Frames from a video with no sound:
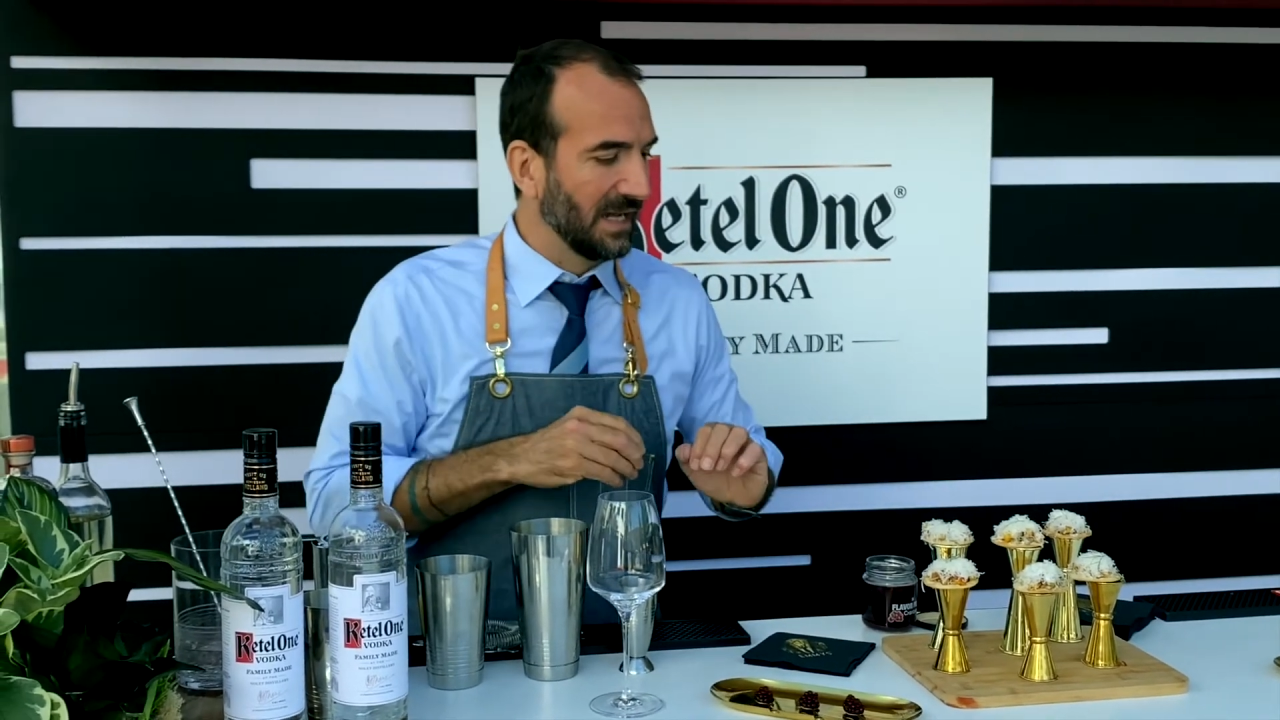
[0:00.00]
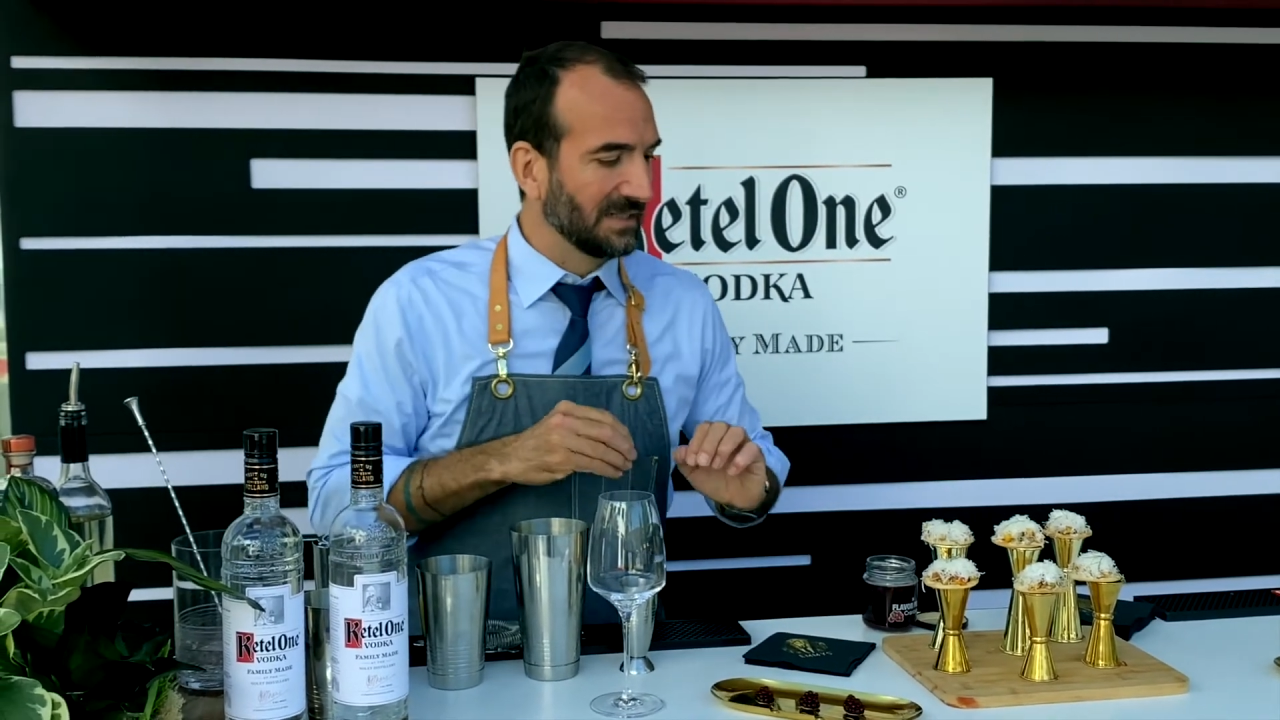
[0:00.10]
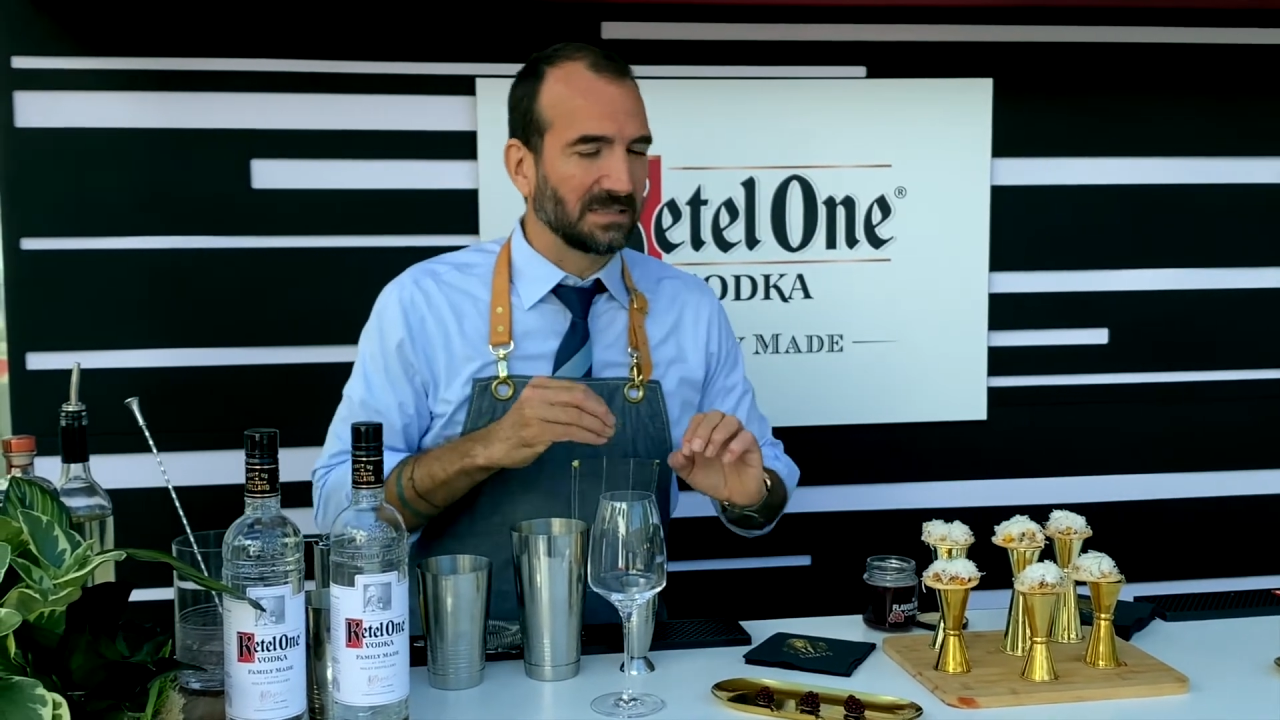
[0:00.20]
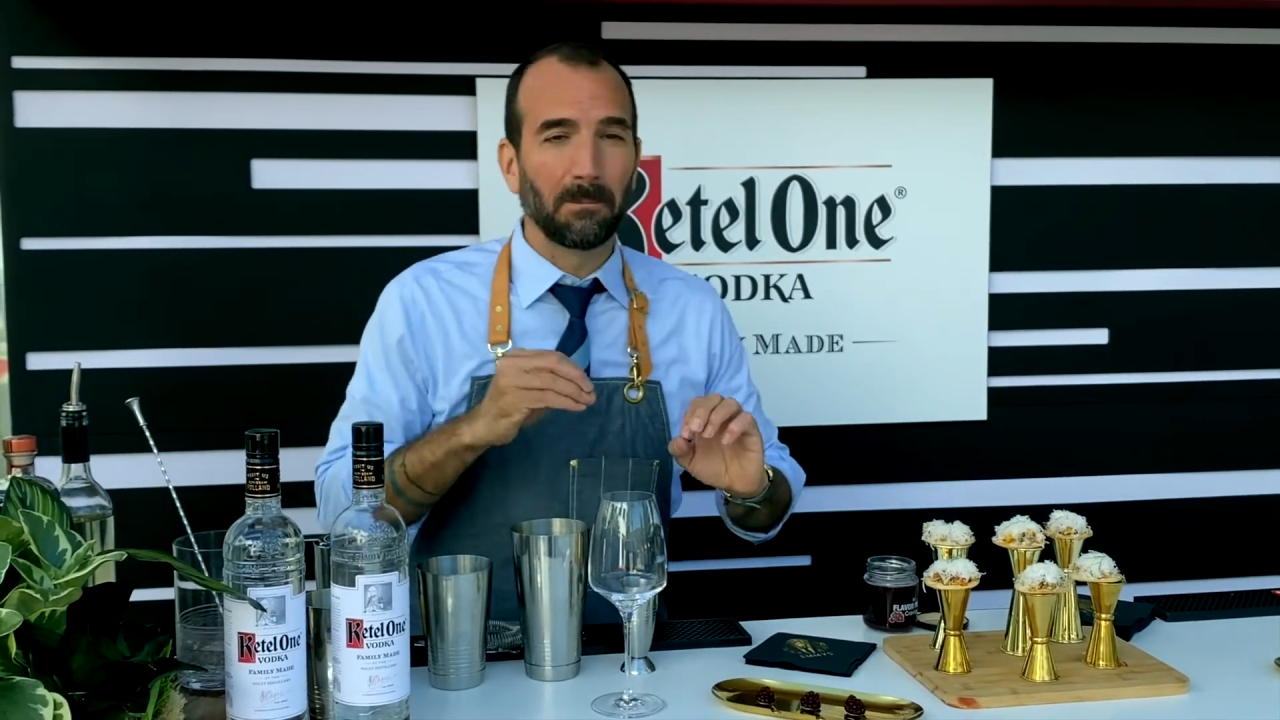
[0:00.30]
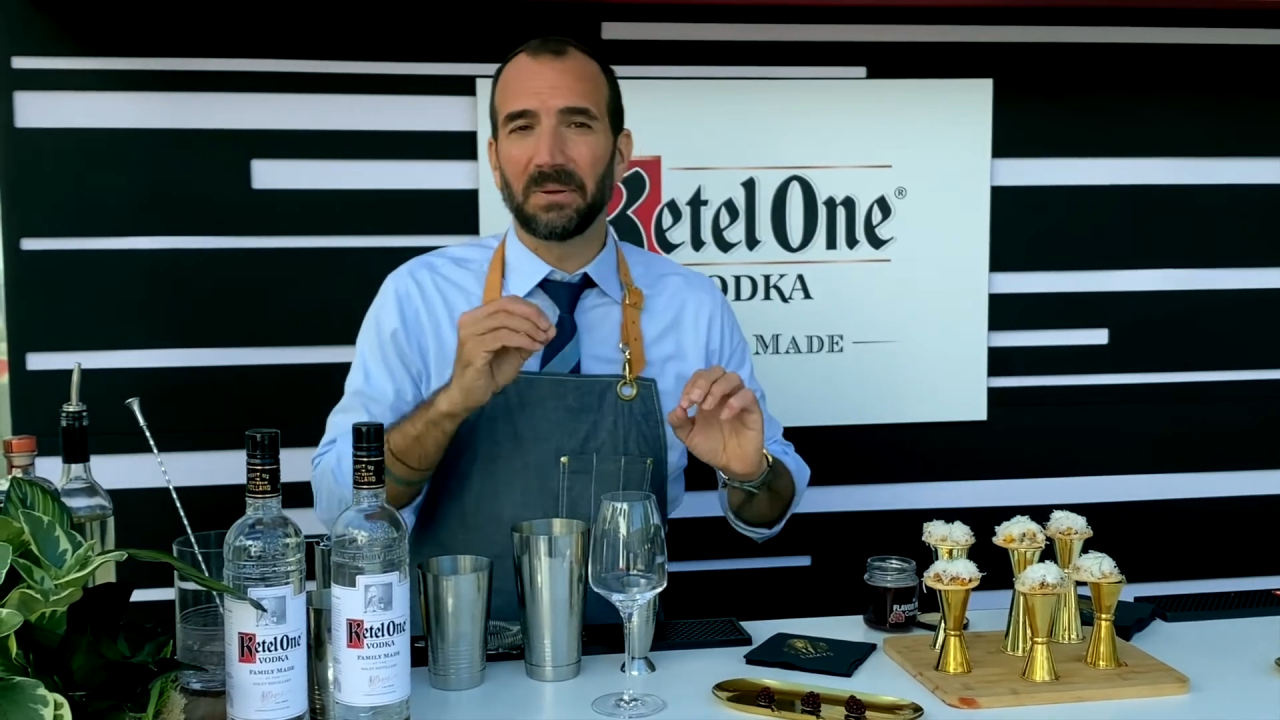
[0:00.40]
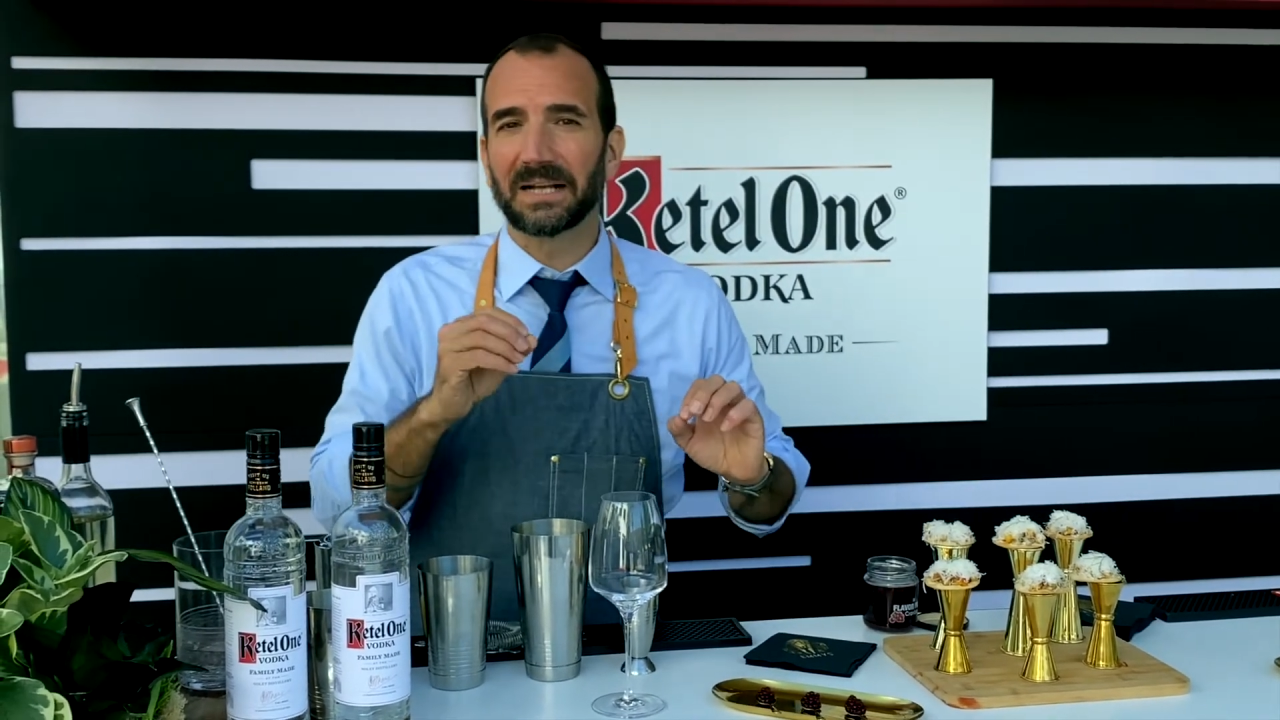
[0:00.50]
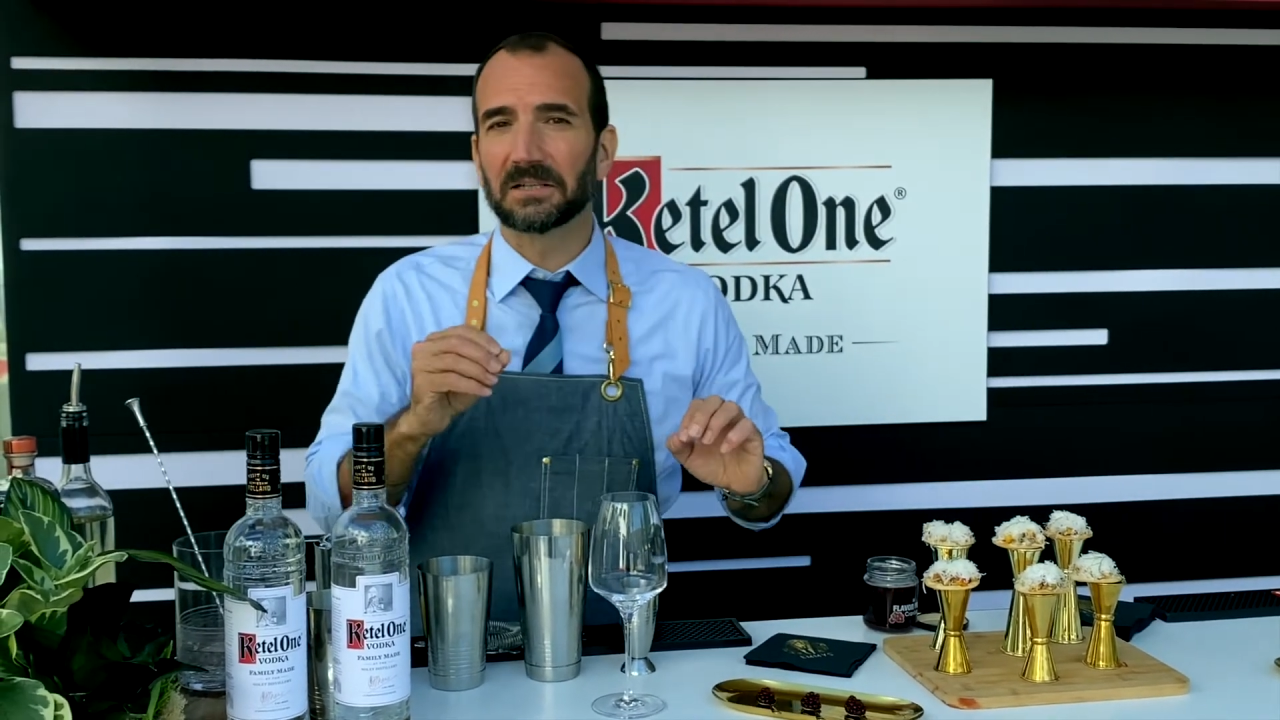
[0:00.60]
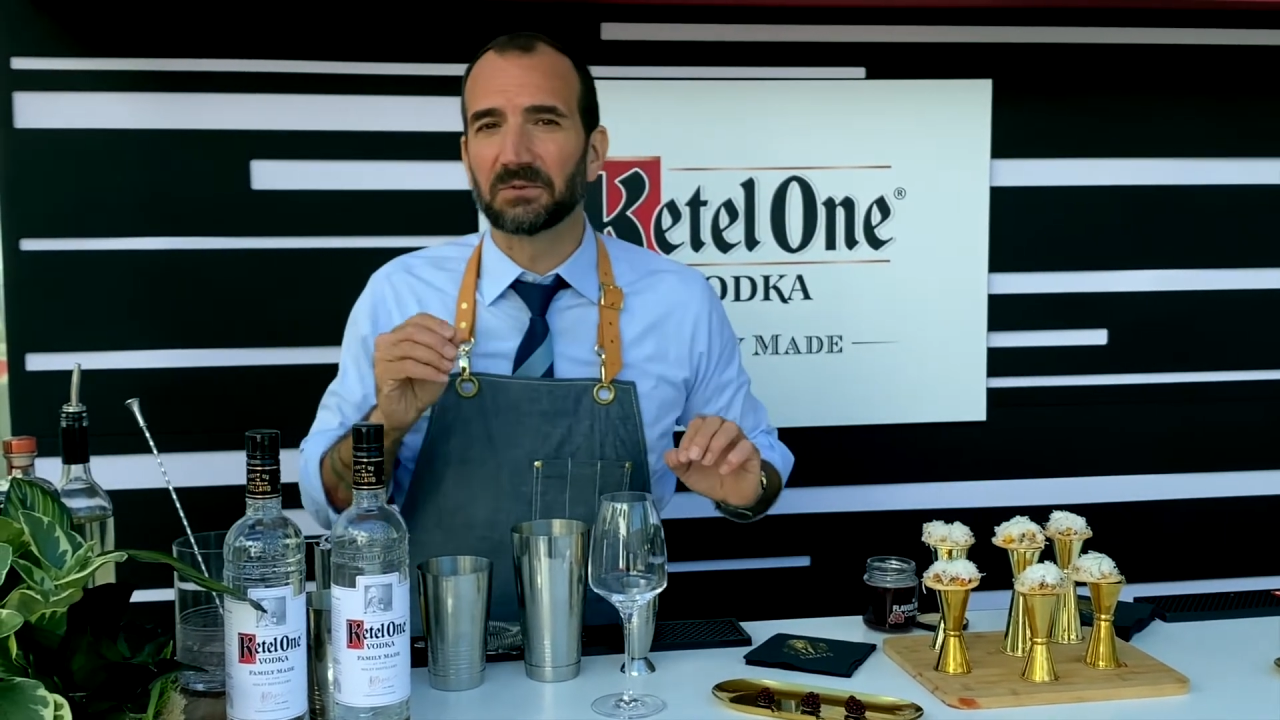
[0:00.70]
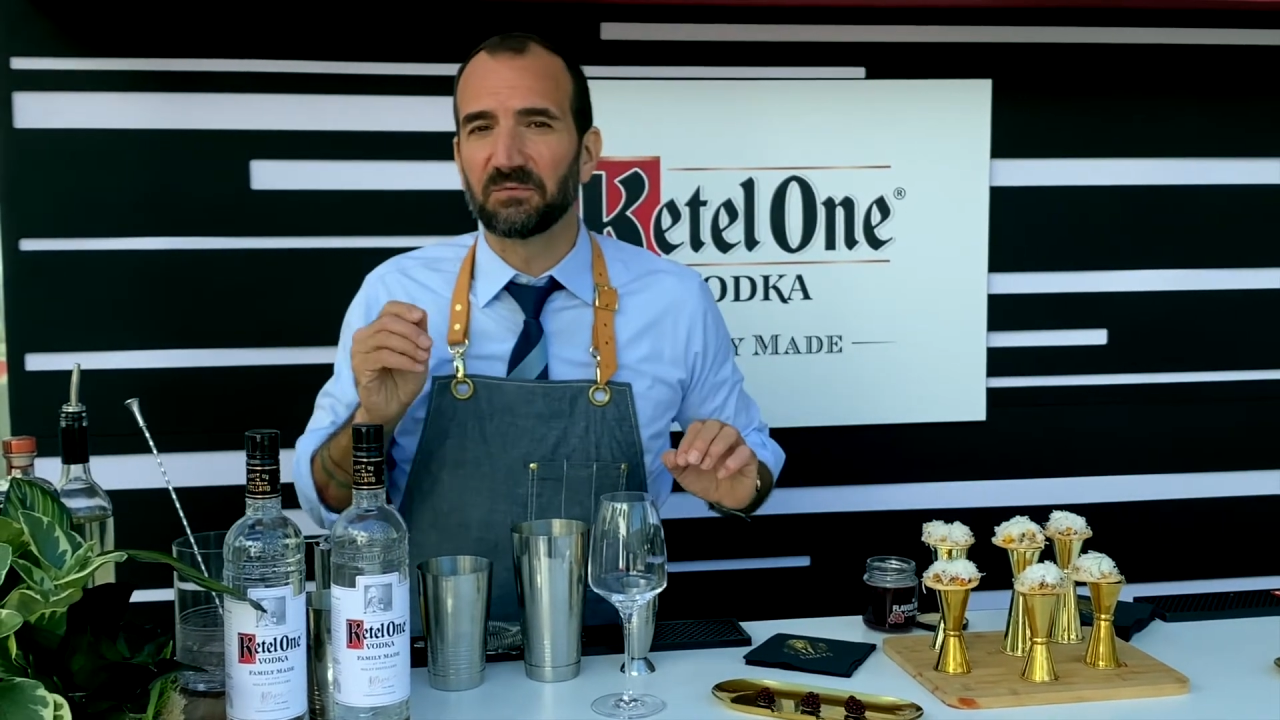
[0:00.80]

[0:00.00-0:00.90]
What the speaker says: some pickled